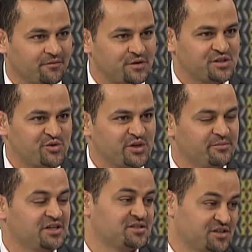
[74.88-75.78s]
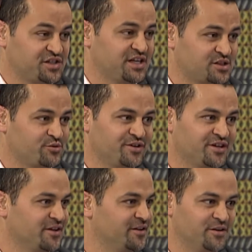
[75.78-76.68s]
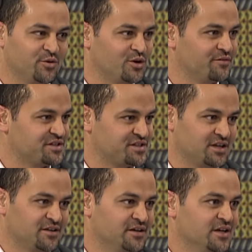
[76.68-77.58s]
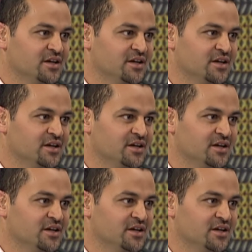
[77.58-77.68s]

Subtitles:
the first 20 minutes the Sharks were in it, and then all of a sudden